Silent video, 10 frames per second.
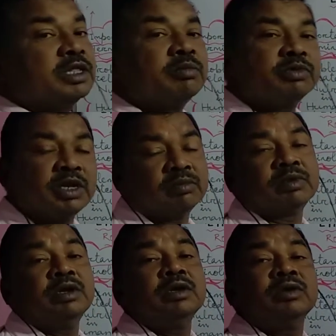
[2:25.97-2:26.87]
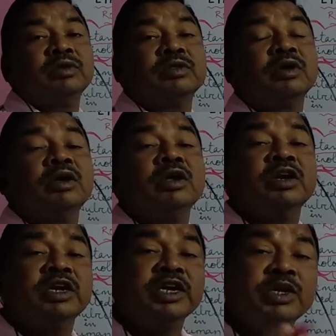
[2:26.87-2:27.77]
themselves with the
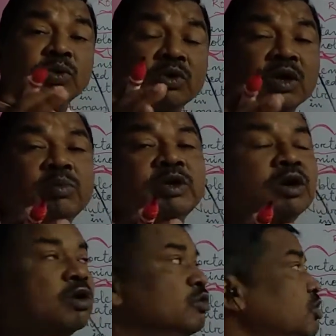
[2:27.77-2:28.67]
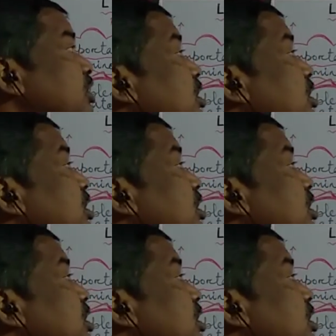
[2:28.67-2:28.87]
new terminology